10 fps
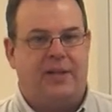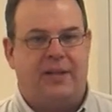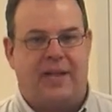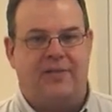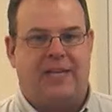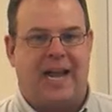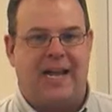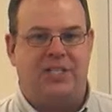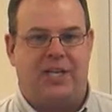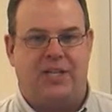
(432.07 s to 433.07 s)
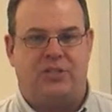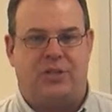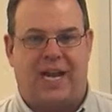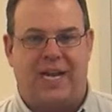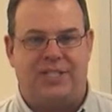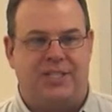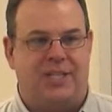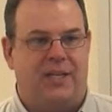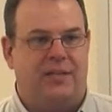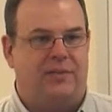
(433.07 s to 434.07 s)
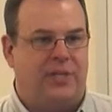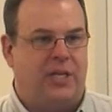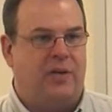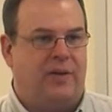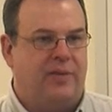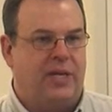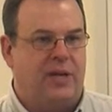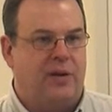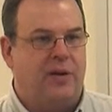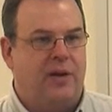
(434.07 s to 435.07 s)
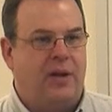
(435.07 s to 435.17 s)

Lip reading: They have extra cash at the end of the year every year.